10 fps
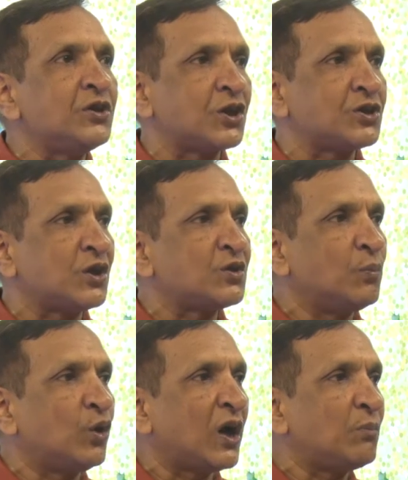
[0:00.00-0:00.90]
stations,
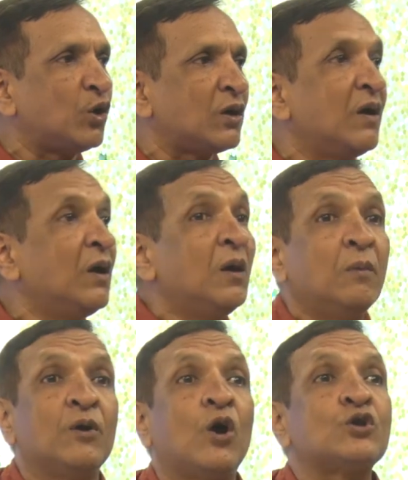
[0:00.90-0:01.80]
more and more
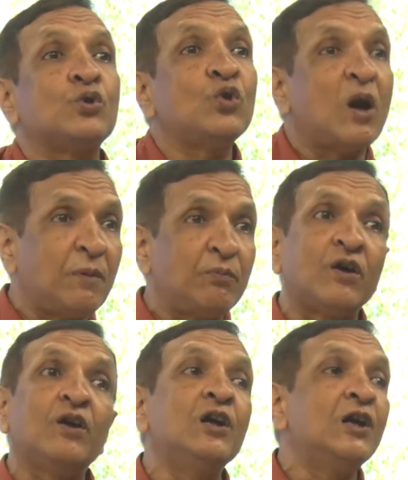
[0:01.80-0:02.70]
because rural
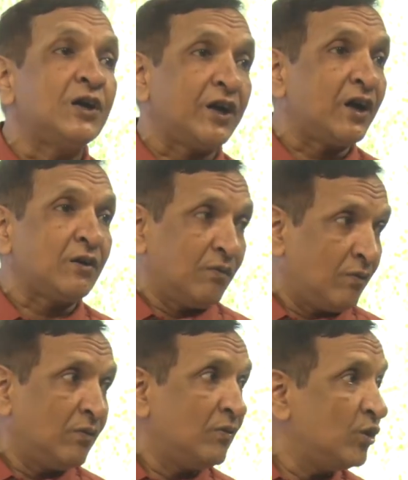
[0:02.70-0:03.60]
people, illiterate,
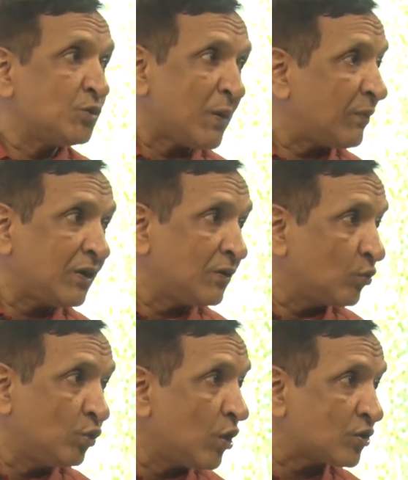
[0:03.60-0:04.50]
newspaper
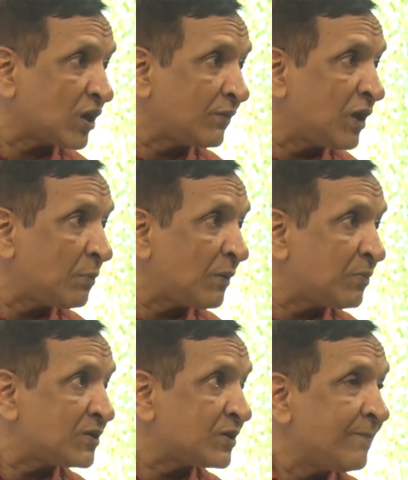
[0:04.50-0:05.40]
could not serve their
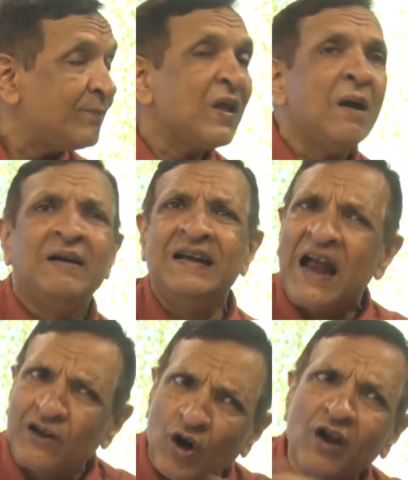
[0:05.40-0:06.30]
purpose.
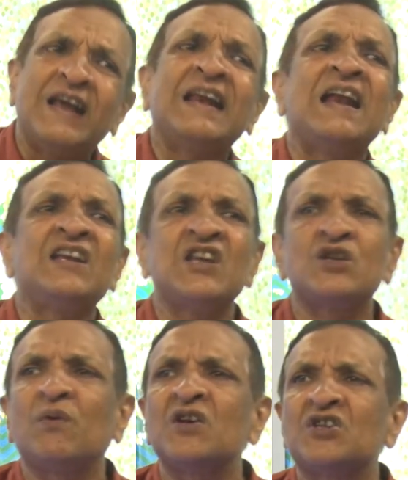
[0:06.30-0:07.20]
Later on
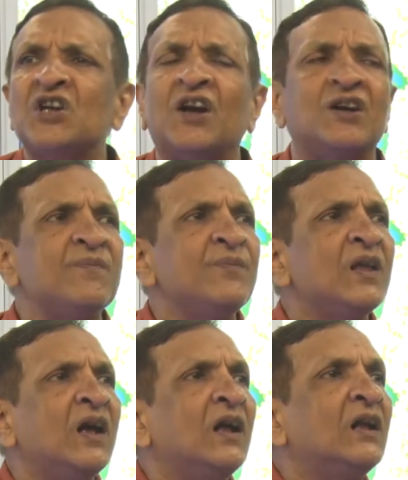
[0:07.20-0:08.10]
analysis was done,
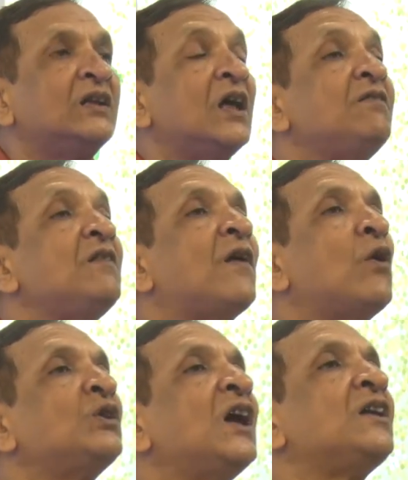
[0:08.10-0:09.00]
then we
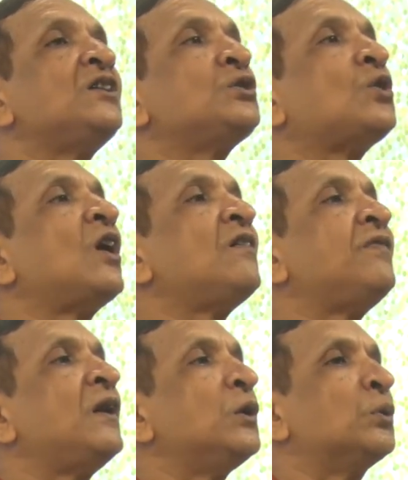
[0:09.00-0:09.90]
found that it is all a
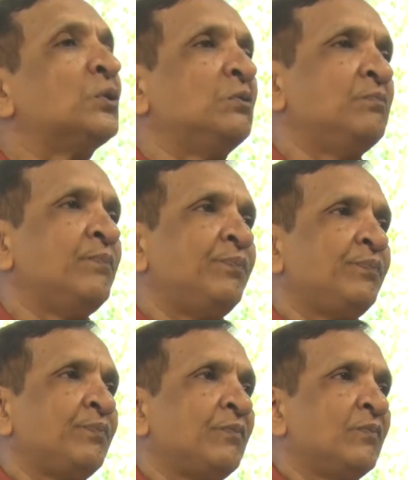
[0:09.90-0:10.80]
failure.
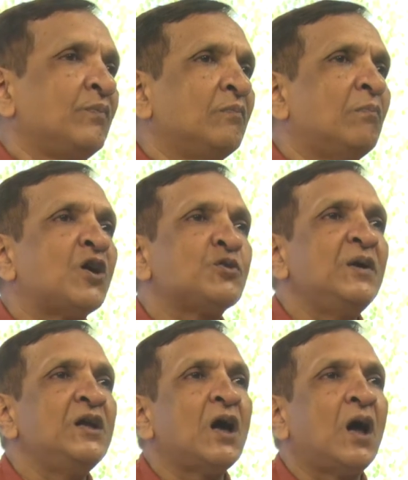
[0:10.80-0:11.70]
Mass
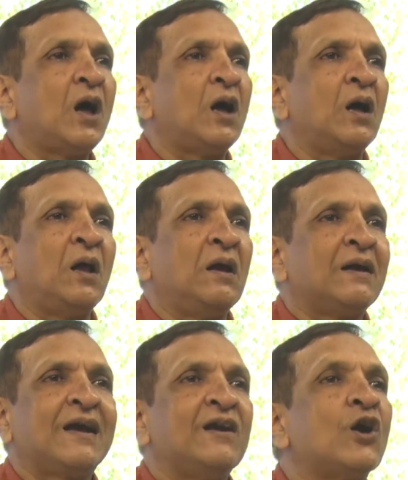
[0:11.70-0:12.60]
media
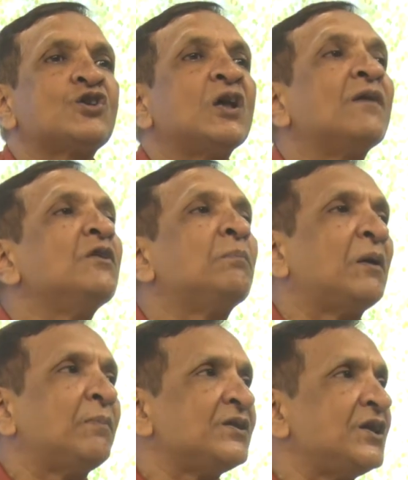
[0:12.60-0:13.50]
cannot serve the
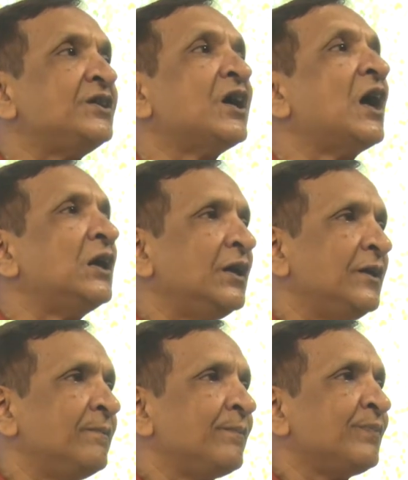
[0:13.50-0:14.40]
purpose entirely
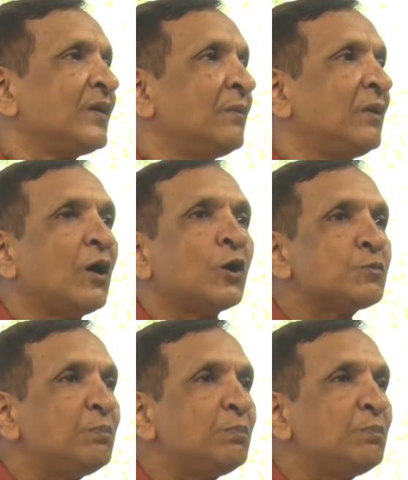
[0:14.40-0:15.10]
because